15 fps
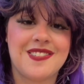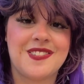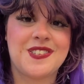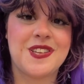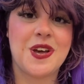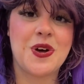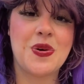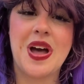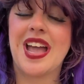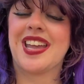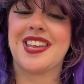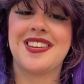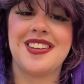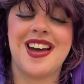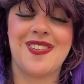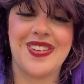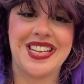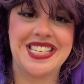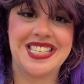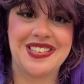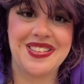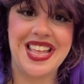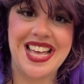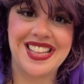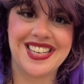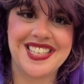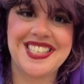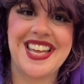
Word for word: So I cannot wait to see what that looks